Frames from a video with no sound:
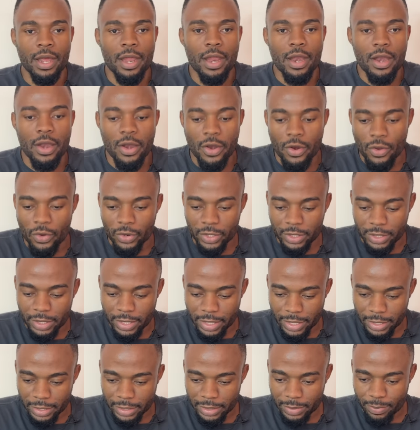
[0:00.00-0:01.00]
not
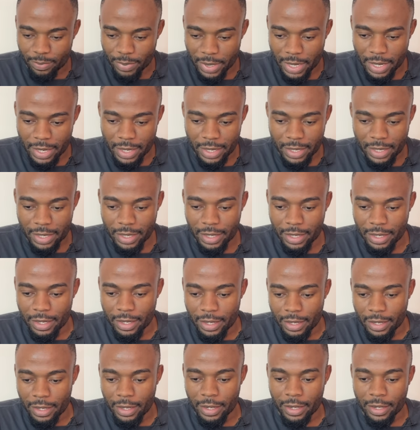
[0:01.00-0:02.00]
that bad
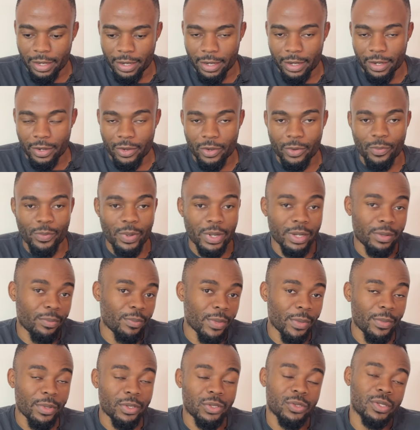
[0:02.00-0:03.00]
uh, compared
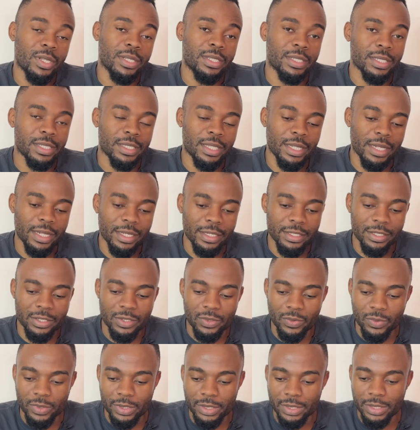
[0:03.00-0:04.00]
maybe to the 16 inch,
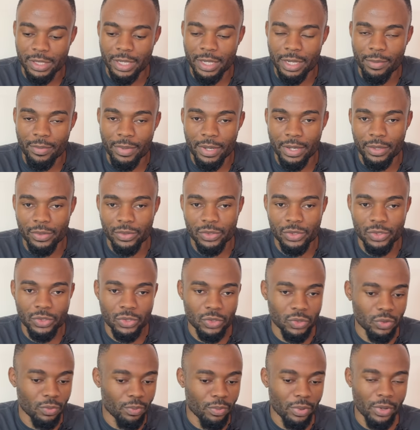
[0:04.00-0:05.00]
which is like about
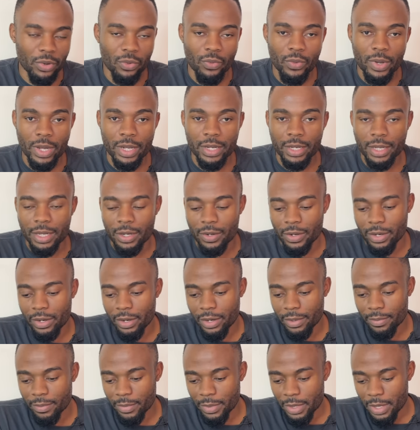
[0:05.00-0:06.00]
2.1
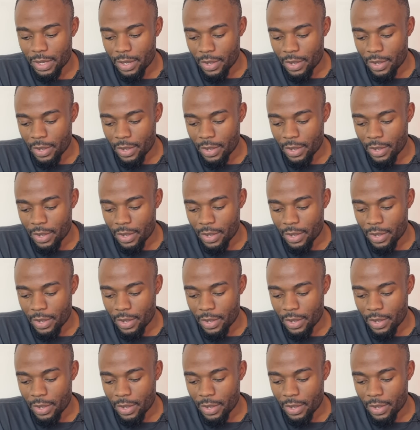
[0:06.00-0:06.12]
kilogram